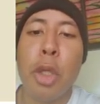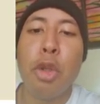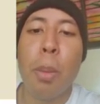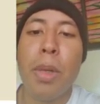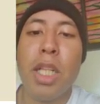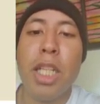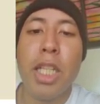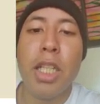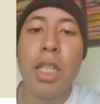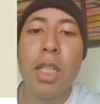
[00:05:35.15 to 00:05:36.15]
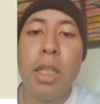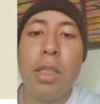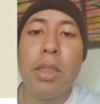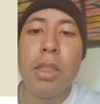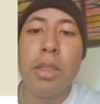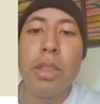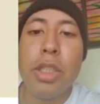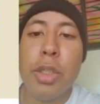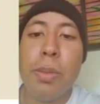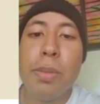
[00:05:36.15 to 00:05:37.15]
Normally, the
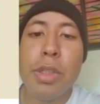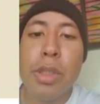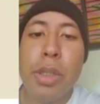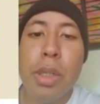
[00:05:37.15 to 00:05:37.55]
tubes